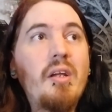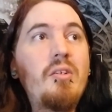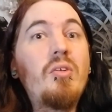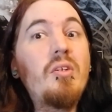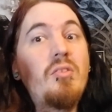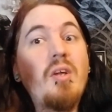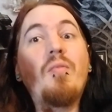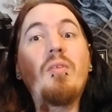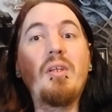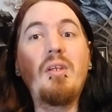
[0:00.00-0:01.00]
and you can
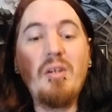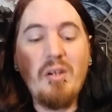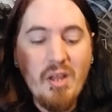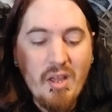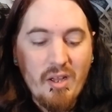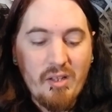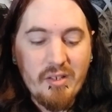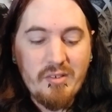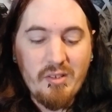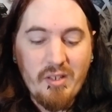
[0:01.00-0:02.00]
definitely hear
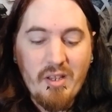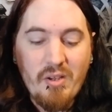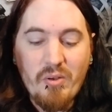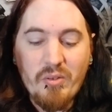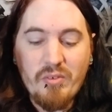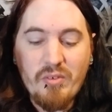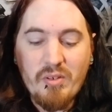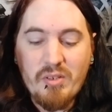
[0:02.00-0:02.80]
Alexi Laiho's